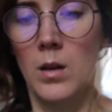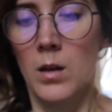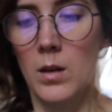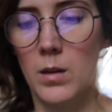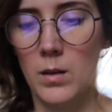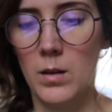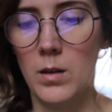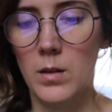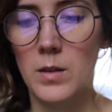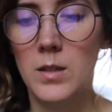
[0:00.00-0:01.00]

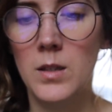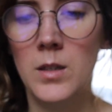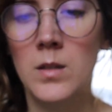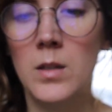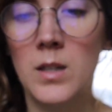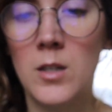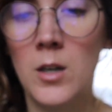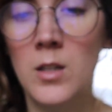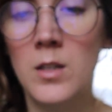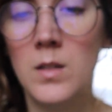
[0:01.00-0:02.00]
I
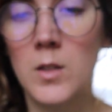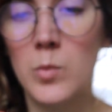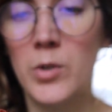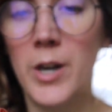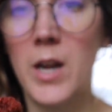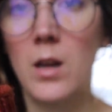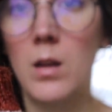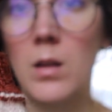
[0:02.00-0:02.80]
started this morning.